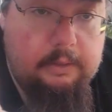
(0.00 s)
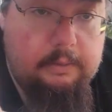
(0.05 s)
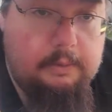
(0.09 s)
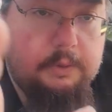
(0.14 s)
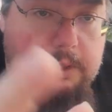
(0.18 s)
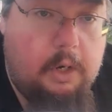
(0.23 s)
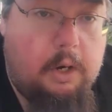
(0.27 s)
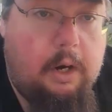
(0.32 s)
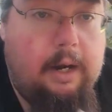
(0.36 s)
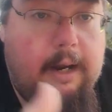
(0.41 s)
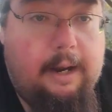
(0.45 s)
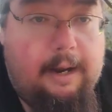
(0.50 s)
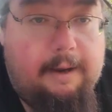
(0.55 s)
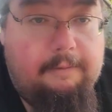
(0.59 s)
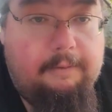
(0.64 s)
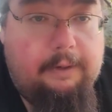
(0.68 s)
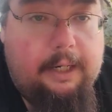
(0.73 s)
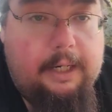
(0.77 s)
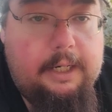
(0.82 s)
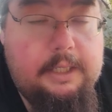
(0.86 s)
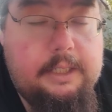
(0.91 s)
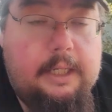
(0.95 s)
Sorry, I
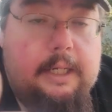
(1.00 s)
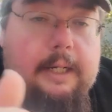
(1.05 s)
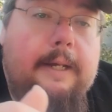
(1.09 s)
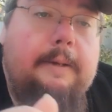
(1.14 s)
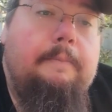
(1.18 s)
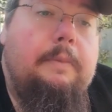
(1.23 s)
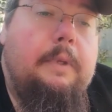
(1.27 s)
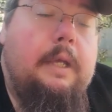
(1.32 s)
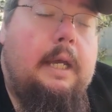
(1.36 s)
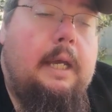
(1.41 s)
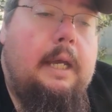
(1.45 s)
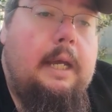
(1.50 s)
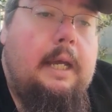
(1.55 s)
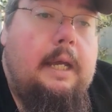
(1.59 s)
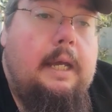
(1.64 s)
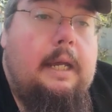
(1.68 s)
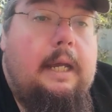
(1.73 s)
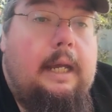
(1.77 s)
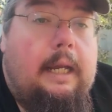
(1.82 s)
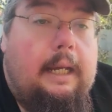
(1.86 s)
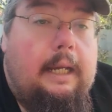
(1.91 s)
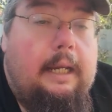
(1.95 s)
forgot to say that.
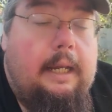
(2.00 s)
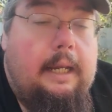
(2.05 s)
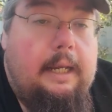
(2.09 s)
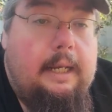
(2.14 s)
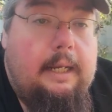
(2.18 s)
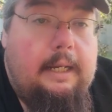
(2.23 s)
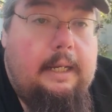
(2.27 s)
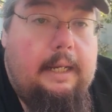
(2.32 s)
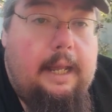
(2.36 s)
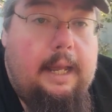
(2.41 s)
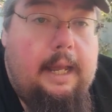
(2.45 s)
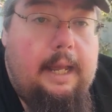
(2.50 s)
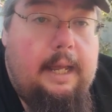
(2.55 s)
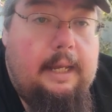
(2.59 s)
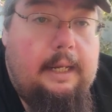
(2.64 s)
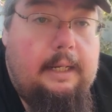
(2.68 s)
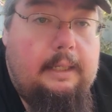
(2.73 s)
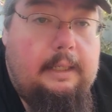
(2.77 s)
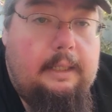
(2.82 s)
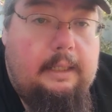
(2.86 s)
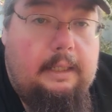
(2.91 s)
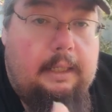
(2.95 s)
And
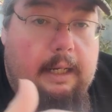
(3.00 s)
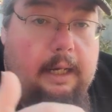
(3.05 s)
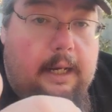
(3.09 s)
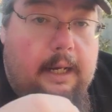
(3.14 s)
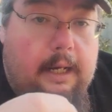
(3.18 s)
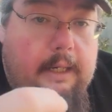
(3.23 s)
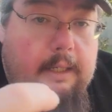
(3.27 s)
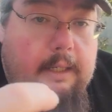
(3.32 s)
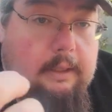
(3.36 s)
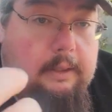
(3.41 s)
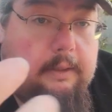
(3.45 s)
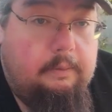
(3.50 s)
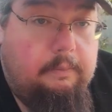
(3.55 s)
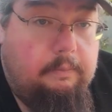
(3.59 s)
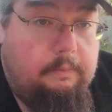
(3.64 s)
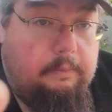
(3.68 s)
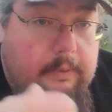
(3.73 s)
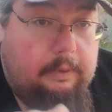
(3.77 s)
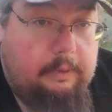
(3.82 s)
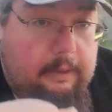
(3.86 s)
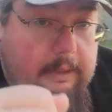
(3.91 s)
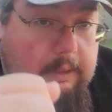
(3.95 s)
that
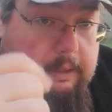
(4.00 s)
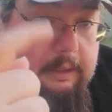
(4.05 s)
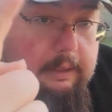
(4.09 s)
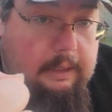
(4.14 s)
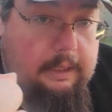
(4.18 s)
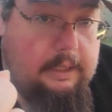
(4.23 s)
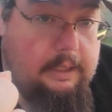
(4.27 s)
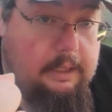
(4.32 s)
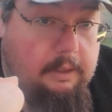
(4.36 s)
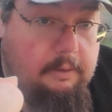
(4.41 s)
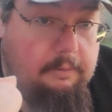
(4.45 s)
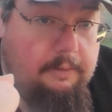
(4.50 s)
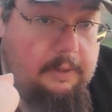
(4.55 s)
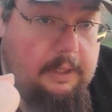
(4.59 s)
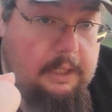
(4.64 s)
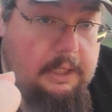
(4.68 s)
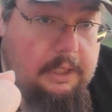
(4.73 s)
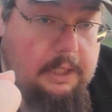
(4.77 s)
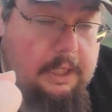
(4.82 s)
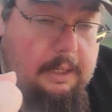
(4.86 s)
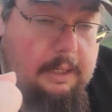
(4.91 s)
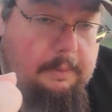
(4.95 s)
he's the
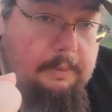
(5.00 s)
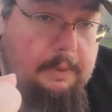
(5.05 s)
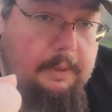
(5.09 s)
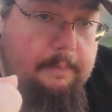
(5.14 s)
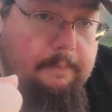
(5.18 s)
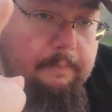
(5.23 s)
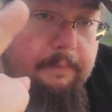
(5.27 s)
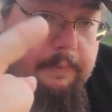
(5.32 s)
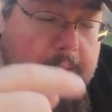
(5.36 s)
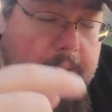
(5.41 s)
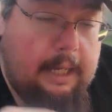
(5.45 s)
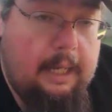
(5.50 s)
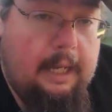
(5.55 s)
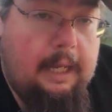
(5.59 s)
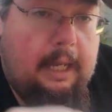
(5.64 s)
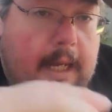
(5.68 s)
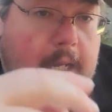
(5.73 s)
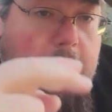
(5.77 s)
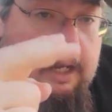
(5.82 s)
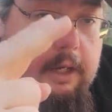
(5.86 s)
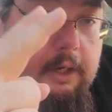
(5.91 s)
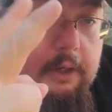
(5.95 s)
defending champion.
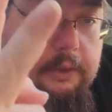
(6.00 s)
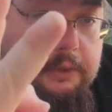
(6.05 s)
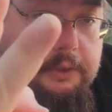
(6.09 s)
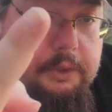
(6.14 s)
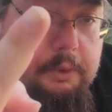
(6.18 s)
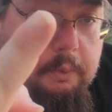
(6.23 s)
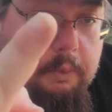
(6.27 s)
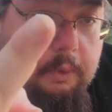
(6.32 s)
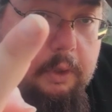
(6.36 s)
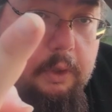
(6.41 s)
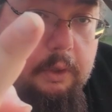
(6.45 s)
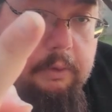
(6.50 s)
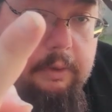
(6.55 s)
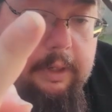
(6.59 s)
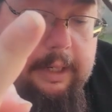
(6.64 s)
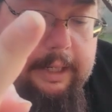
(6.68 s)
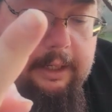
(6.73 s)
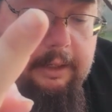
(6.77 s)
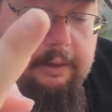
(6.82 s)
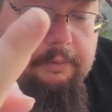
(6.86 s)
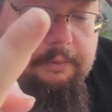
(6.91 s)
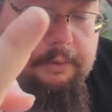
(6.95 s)
He holds the world
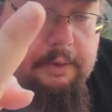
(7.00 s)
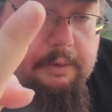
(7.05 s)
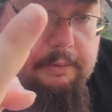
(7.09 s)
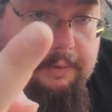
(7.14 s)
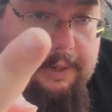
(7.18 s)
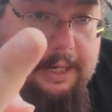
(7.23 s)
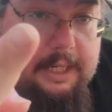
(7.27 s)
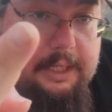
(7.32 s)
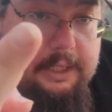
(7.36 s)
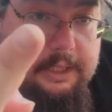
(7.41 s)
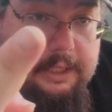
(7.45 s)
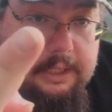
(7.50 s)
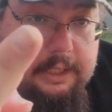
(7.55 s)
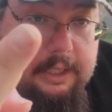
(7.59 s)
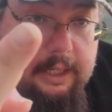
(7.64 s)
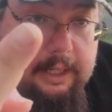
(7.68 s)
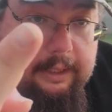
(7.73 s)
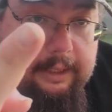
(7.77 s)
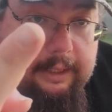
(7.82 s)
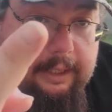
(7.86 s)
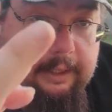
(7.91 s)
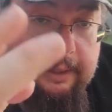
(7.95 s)
record for the fastest
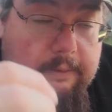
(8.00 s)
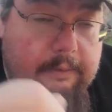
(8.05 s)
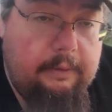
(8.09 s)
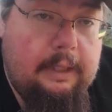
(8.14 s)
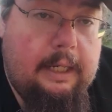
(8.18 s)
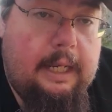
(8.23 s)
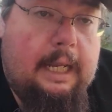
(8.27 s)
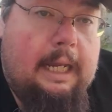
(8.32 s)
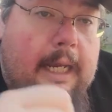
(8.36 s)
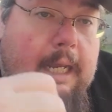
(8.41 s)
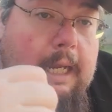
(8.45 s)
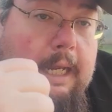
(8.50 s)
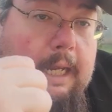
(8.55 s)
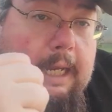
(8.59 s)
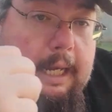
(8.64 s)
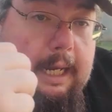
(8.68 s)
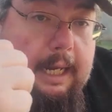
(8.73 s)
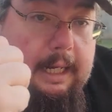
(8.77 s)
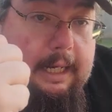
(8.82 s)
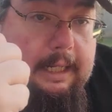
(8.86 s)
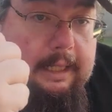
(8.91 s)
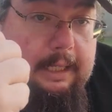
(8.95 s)
knockout.
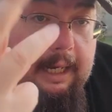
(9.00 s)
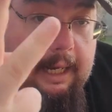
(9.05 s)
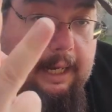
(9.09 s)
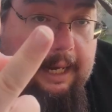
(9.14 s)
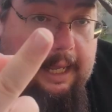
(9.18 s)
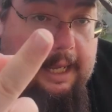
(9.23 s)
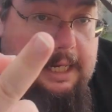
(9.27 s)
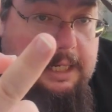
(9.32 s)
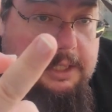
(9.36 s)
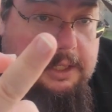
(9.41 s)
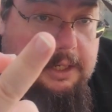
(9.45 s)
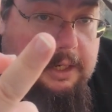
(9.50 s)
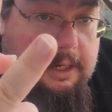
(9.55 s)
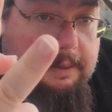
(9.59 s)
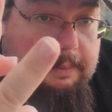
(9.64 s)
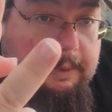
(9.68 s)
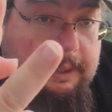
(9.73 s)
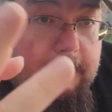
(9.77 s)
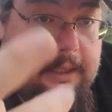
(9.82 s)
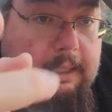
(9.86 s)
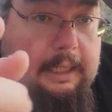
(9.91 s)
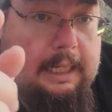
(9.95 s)
And at the last
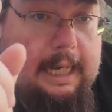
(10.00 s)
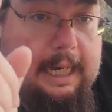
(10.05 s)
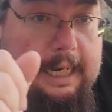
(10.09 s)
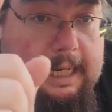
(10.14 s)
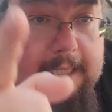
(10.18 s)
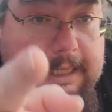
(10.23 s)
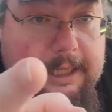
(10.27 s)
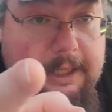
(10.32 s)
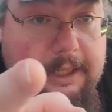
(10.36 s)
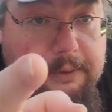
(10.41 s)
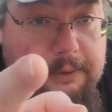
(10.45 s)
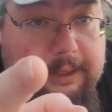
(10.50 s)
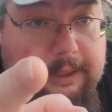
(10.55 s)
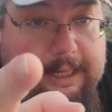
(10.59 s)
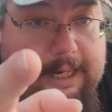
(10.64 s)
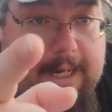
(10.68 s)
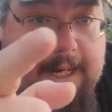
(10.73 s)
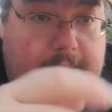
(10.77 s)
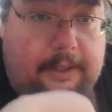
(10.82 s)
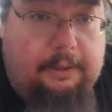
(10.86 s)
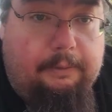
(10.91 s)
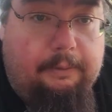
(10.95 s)
tournament, he killed a
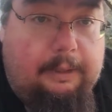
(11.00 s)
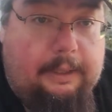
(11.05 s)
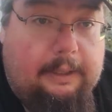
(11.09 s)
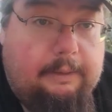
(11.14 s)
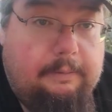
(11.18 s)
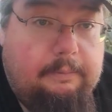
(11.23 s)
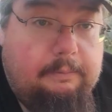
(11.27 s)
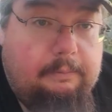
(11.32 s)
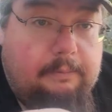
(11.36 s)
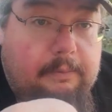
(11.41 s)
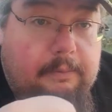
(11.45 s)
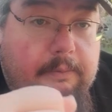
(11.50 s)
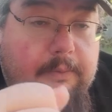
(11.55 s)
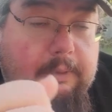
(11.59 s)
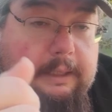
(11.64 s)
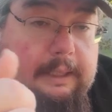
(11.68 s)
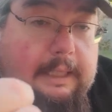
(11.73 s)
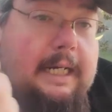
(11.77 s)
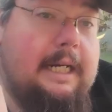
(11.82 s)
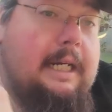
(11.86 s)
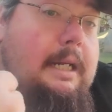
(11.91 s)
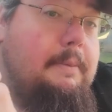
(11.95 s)
guy in the ring,
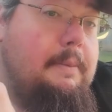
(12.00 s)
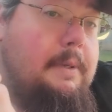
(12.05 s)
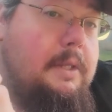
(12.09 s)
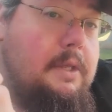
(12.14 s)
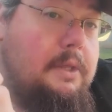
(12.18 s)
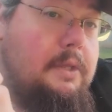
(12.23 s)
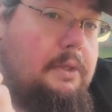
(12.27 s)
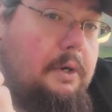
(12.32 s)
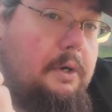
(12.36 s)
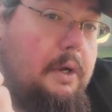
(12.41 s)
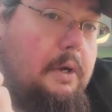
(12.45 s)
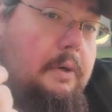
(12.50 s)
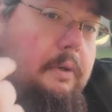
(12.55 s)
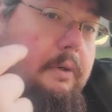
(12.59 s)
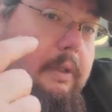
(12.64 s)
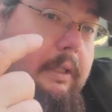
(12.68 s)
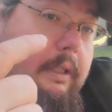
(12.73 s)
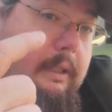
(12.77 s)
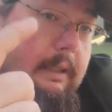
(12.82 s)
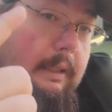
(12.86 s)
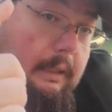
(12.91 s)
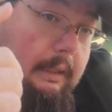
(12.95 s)
kicked him in the throat,
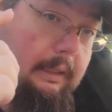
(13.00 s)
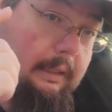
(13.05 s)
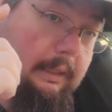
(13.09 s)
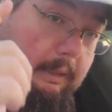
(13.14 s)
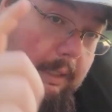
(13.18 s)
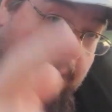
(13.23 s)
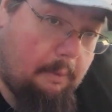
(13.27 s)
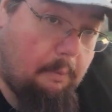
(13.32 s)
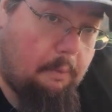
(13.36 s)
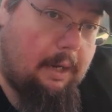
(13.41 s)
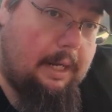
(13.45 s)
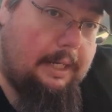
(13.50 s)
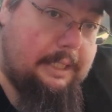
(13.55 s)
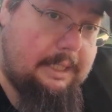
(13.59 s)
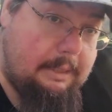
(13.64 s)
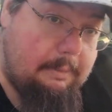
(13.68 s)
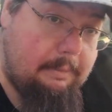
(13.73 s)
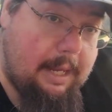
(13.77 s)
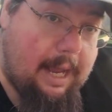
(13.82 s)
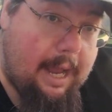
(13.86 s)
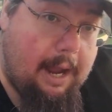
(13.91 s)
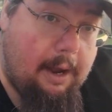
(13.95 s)
and watched
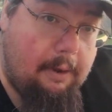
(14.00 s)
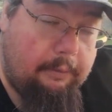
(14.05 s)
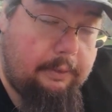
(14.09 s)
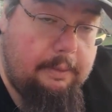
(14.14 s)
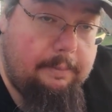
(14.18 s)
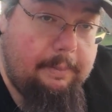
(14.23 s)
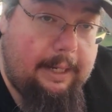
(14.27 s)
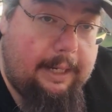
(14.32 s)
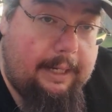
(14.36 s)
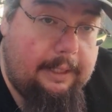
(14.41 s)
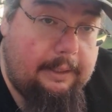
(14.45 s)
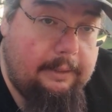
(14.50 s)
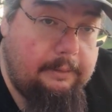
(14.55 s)
him die on the mat.